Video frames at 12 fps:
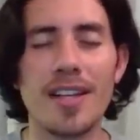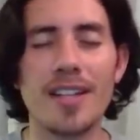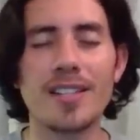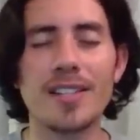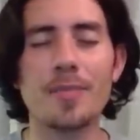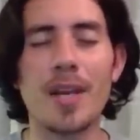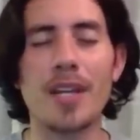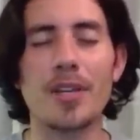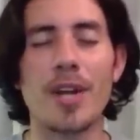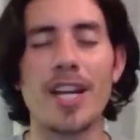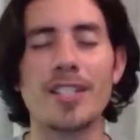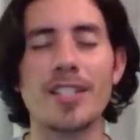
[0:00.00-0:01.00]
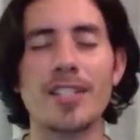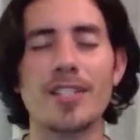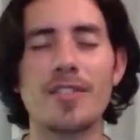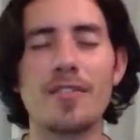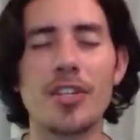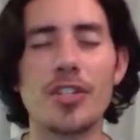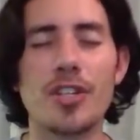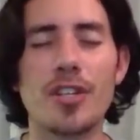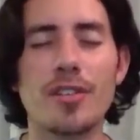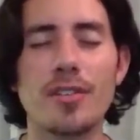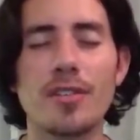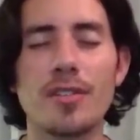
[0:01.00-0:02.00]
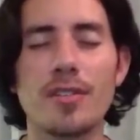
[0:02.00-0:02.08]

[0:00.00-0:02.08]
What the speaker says: is my greatest vision.